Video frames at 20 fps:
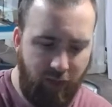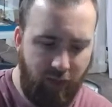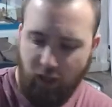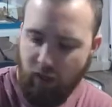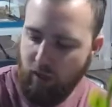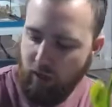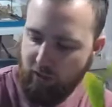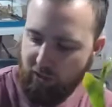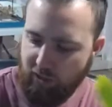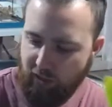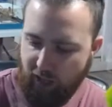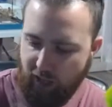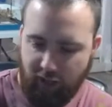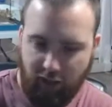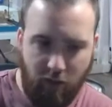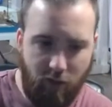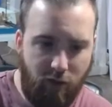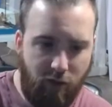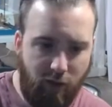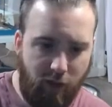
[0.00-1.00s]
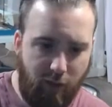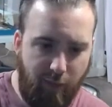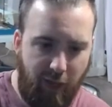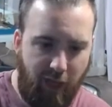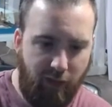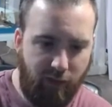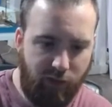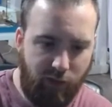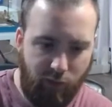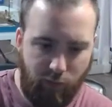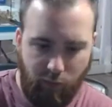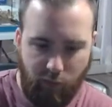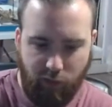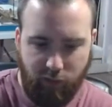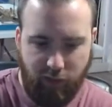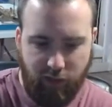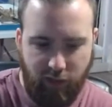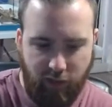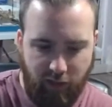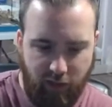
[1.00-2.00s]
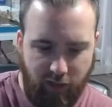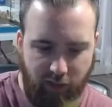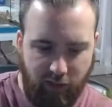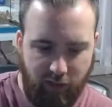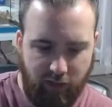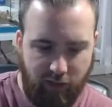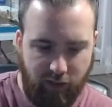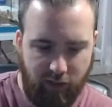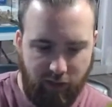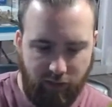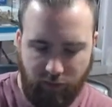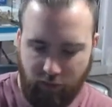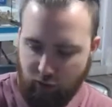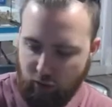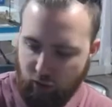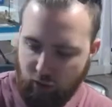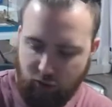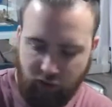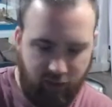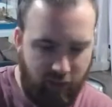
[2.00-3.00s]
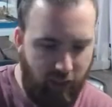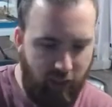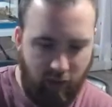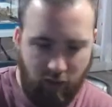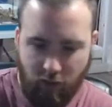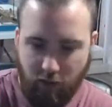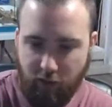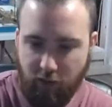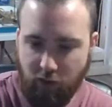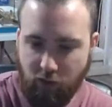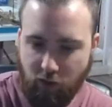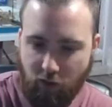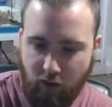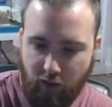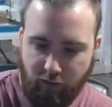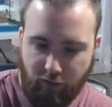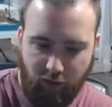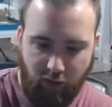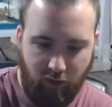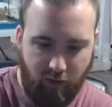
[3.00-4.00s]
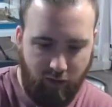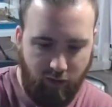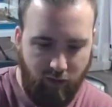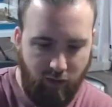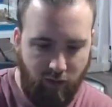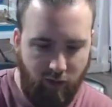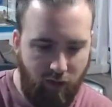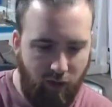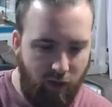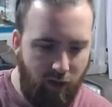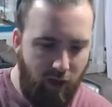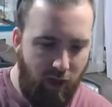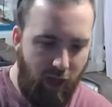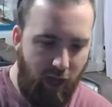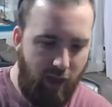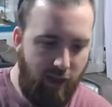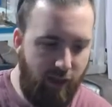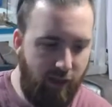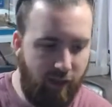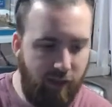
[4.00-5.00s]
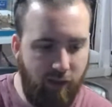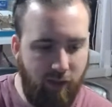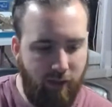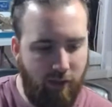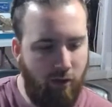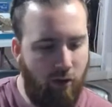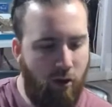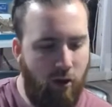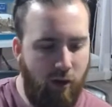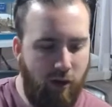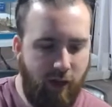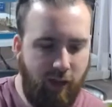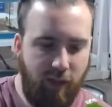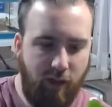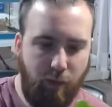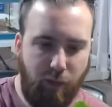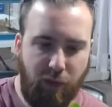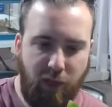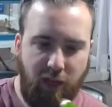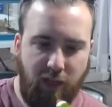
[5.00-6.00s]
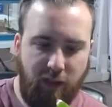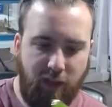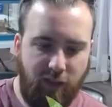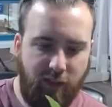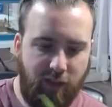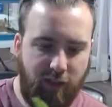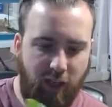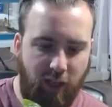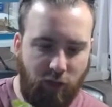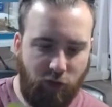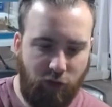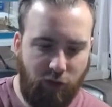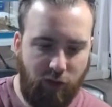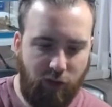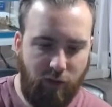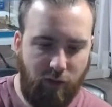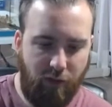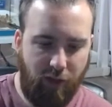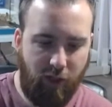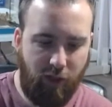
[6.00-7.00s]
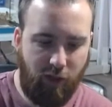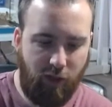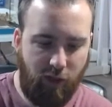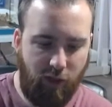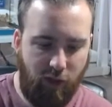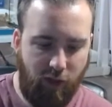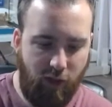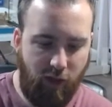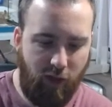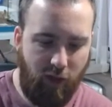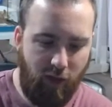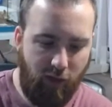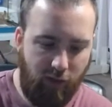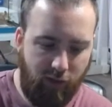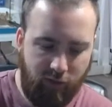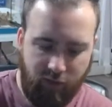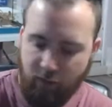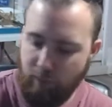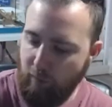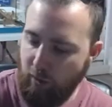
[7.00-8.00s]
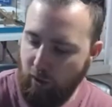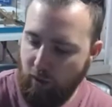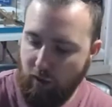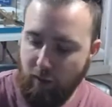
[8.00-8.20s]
So that can all come out. So most of these, you could just take all these off here. And this isn't hurting the plant. This is actually doing it good, uh, some good.